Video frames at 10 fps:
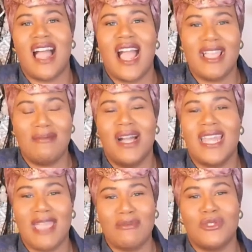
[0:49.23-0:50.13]
I am
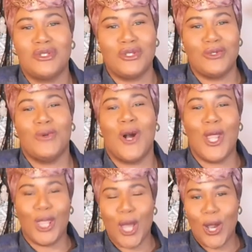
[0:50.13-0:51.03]
unable to do
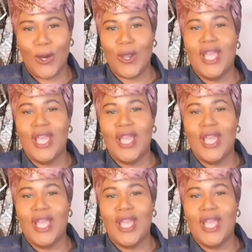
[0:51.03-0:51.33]
alone.